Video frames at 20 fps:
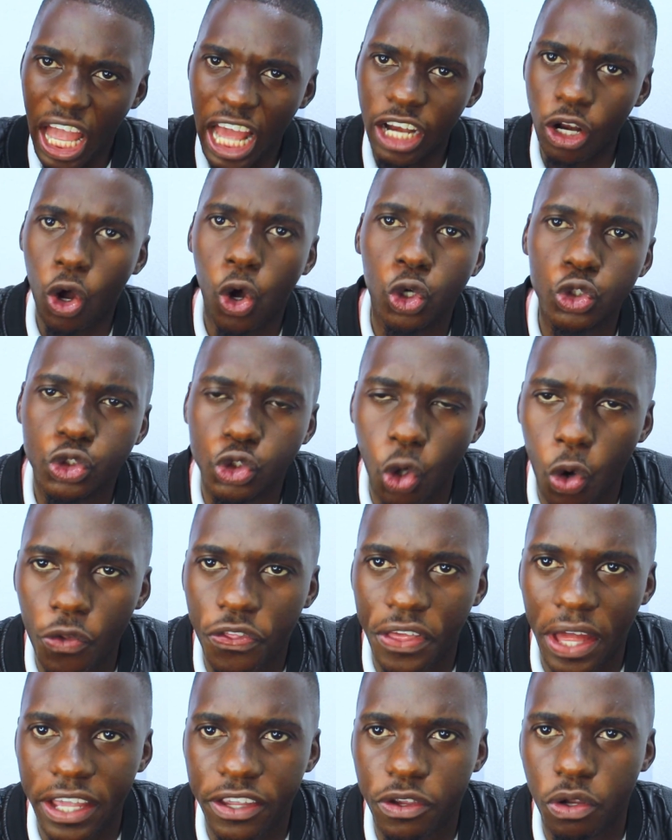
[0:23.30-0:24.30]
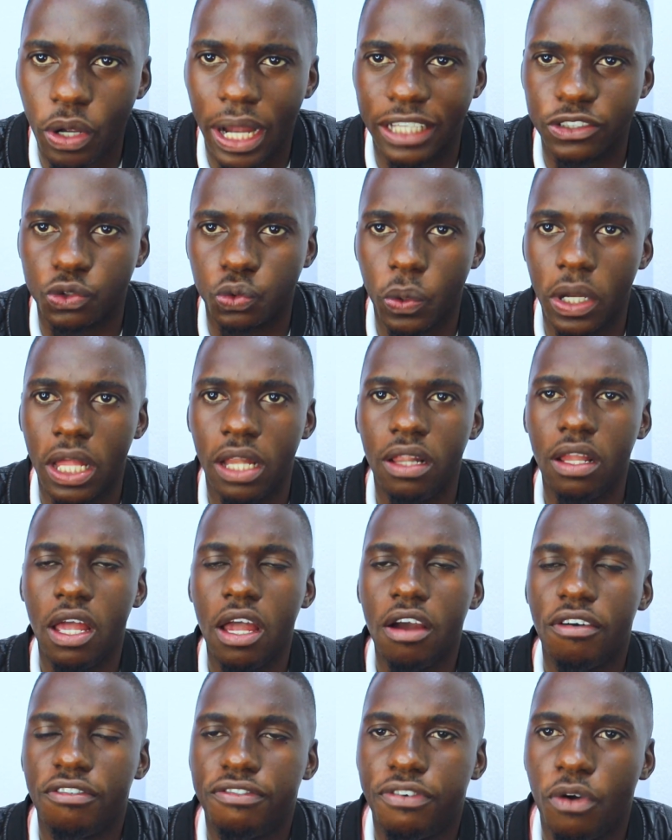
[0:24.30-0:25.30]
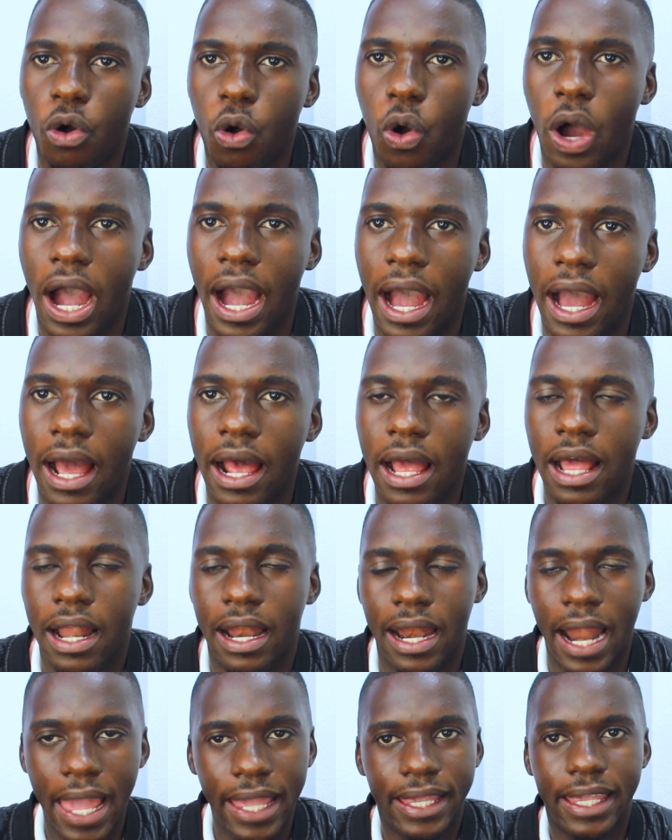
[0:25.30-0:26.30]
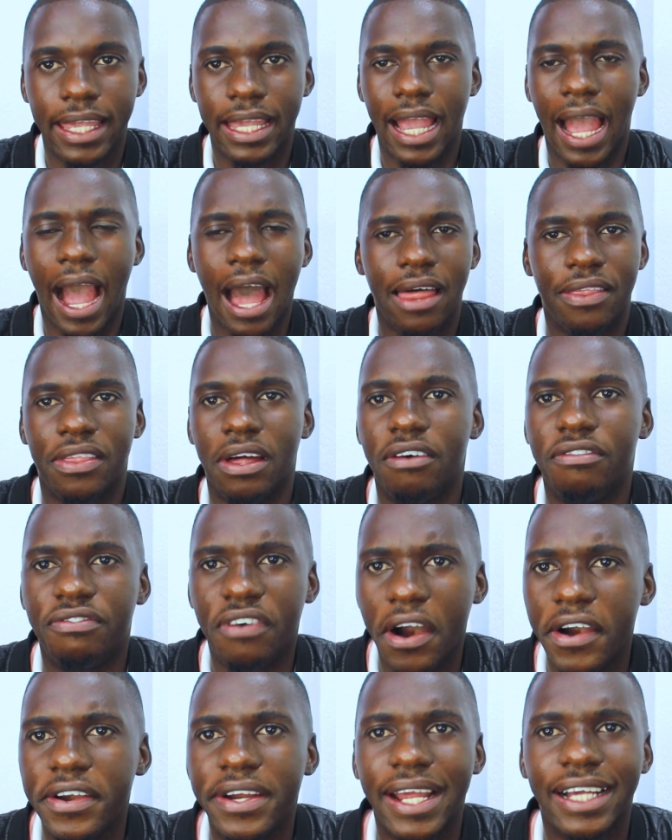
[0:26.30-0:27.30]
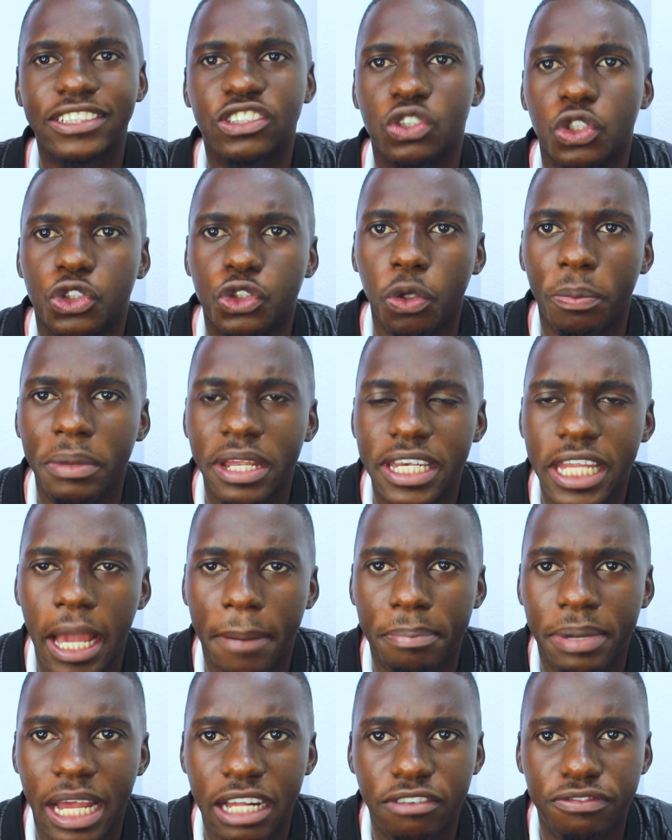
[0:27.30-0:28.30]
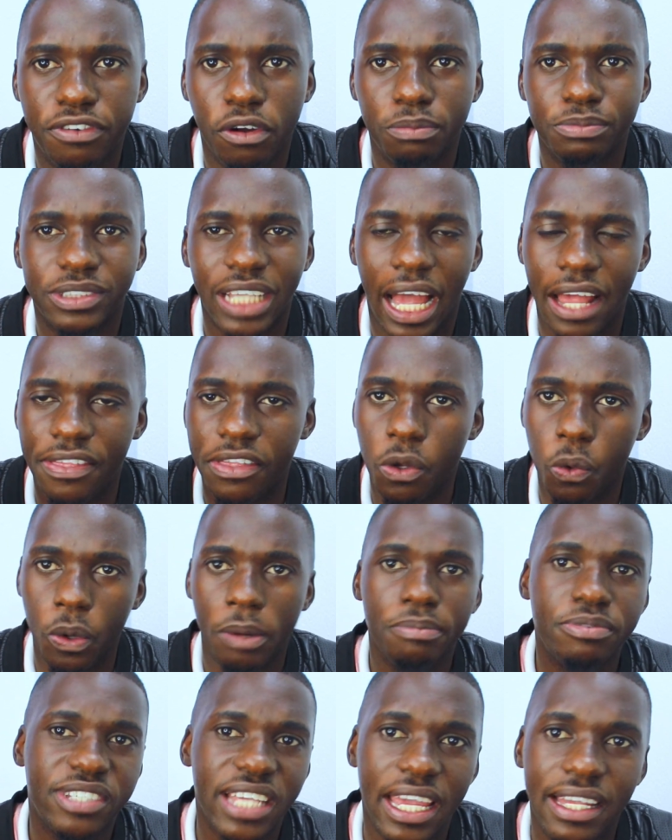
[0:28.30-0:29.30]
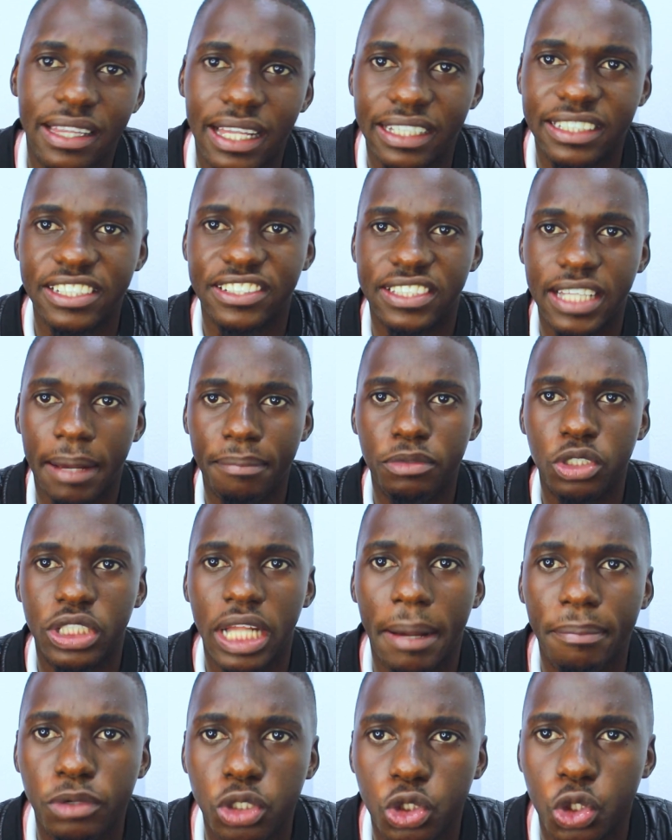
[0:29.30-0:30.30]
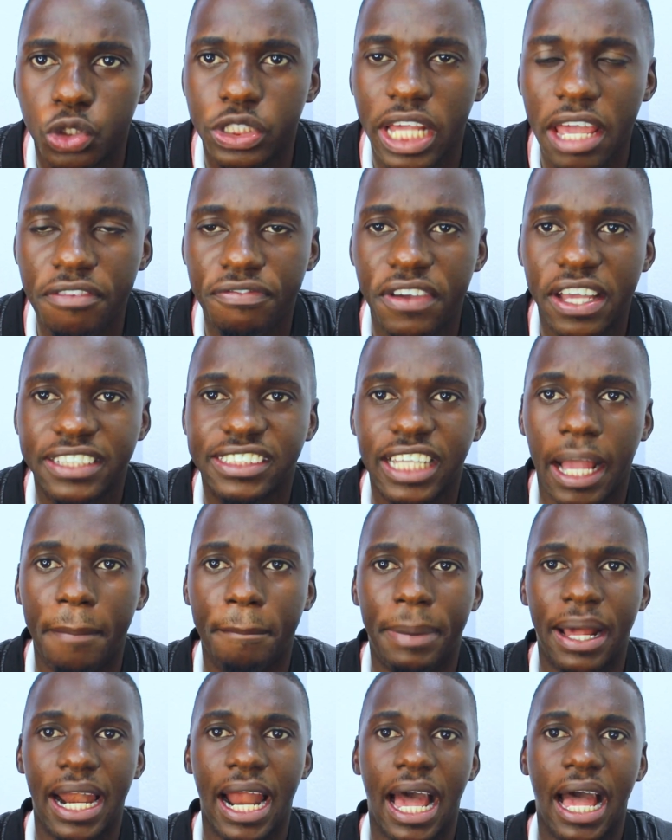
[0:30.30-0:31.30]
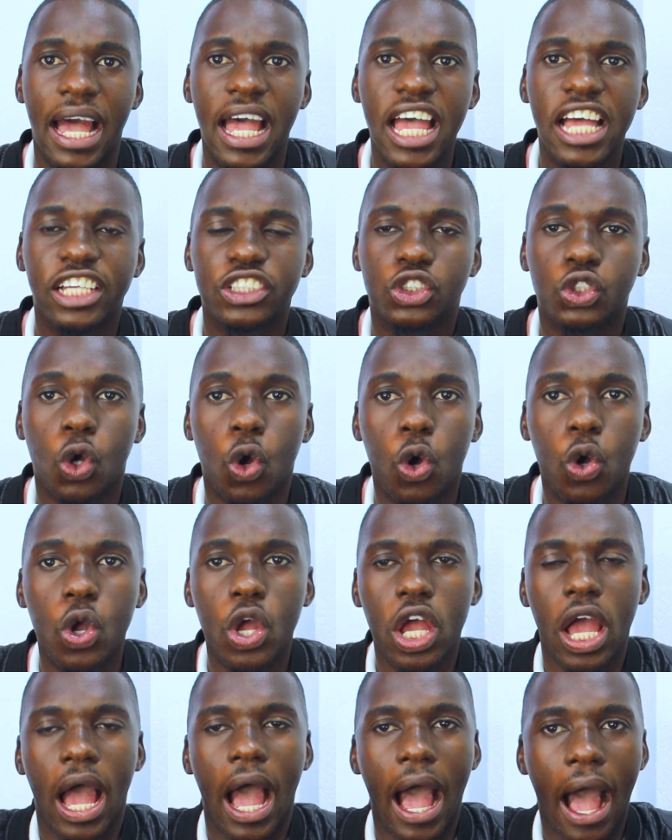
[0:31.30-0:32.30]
And also thank you as well for liking other various social media platforms and the website, that is www.fxkampala. So